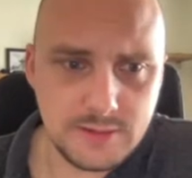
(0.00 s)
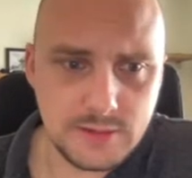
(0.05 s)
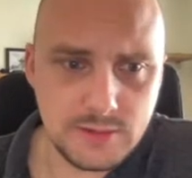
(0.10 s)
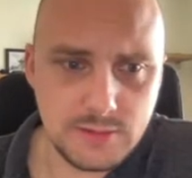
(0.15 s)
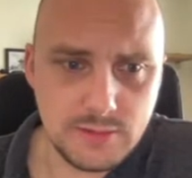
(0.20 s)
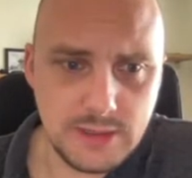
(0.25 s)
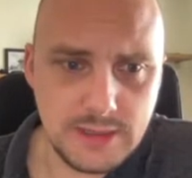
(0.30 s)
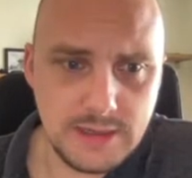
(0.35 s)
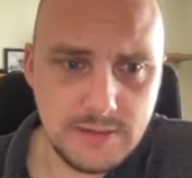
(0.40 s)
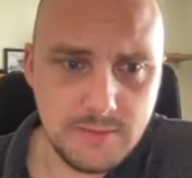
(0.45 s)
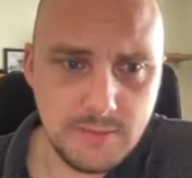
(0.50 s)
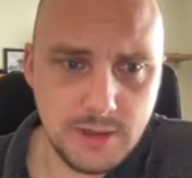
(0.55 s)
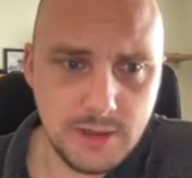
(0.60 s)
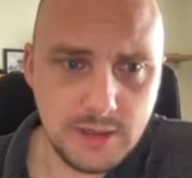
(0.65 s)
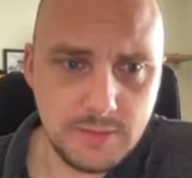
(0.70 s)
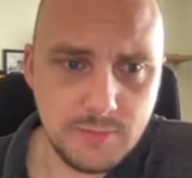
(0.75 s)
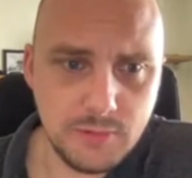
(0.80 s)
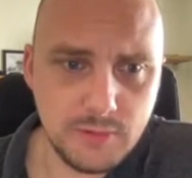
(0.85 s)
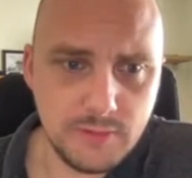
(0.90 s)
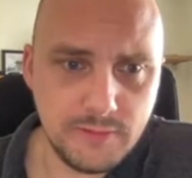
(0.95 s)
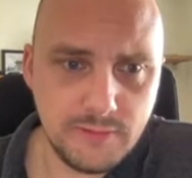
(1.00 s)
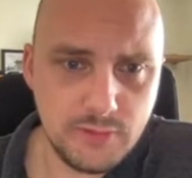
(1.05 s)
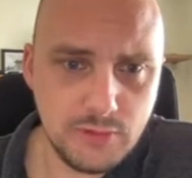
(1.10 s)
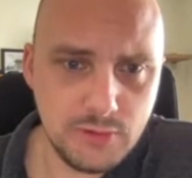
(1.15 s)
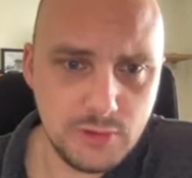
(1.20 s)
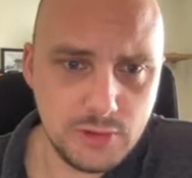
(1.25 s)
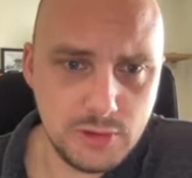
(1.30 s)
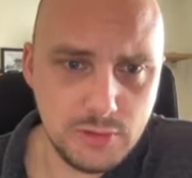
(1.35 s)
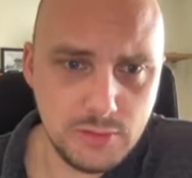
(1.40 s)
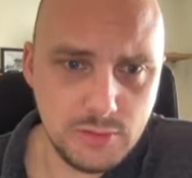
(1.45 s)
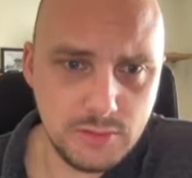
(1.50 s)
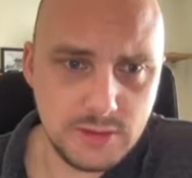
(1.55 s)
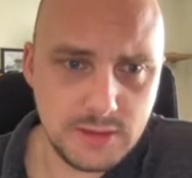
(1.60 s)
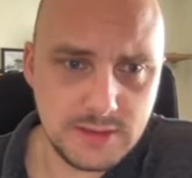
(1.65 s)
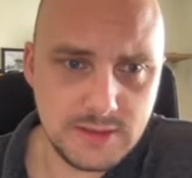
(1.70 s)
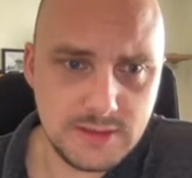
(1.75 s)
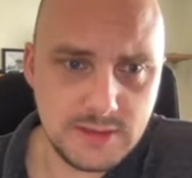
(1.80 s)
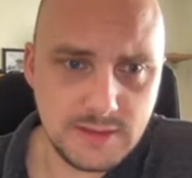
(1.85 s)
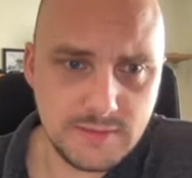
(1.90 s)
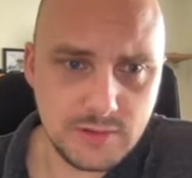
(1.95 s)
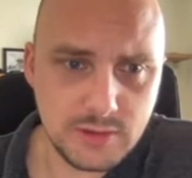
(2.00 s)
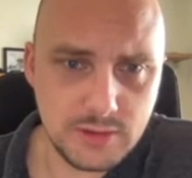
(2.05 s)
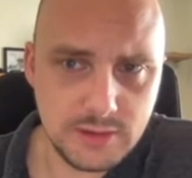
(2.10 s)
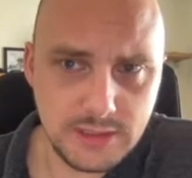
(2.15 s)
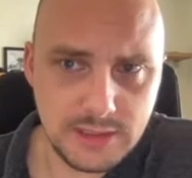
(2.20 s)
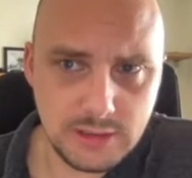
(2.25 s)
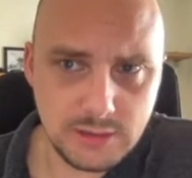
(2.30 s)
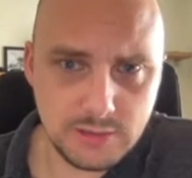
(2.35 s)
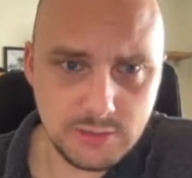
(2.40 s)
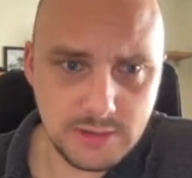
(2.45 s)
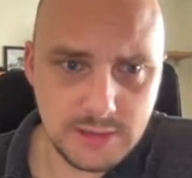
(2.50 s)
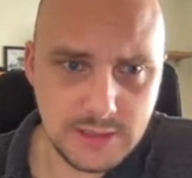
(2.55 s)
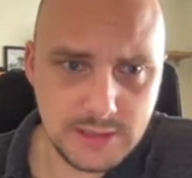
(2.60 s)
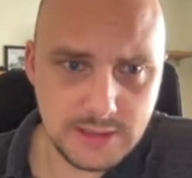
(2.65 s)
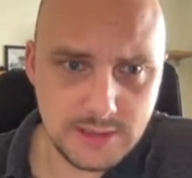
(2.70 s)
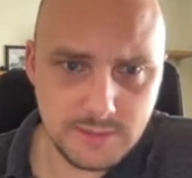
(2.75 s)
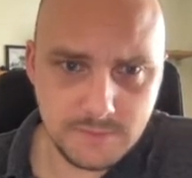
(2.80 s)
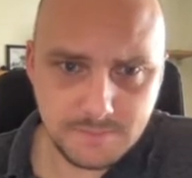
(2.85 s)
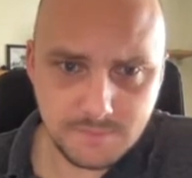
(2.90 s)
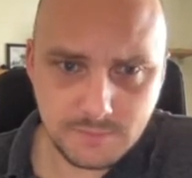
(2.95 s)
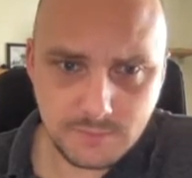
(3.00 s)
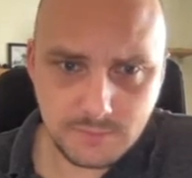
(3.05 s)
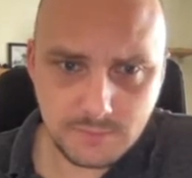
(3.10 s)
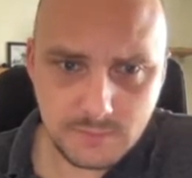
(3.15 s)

So in my portfolio, you can see I've got an Algorand.